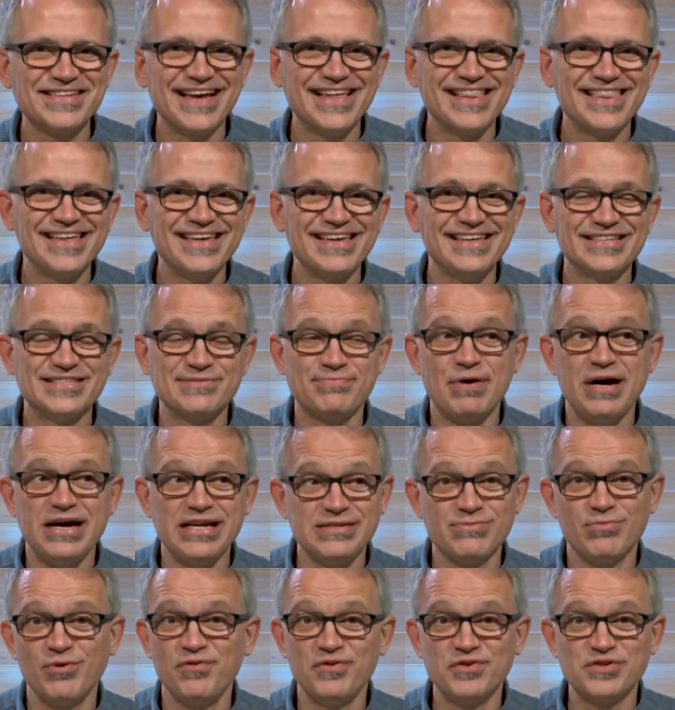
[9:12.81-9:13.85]
I think it's
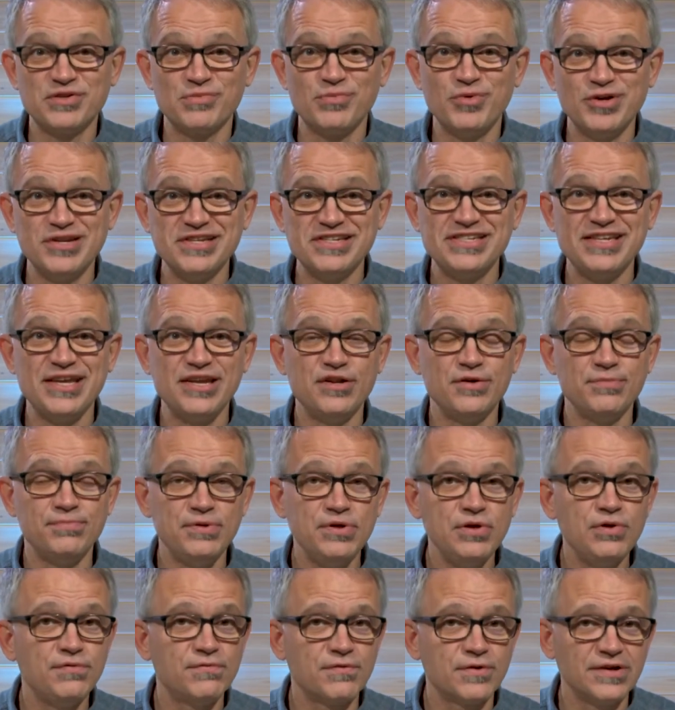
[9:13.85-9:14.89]
possible for someone to sit in a
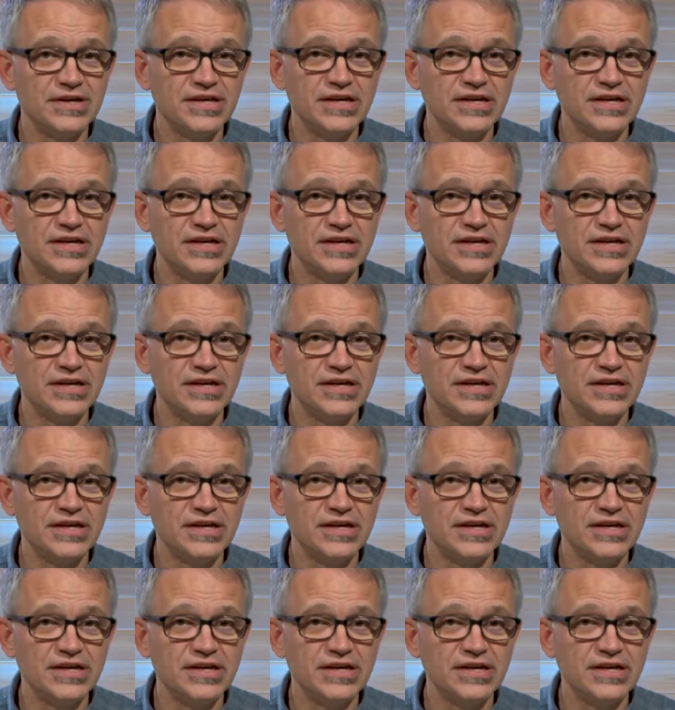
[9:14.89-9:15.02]
pew for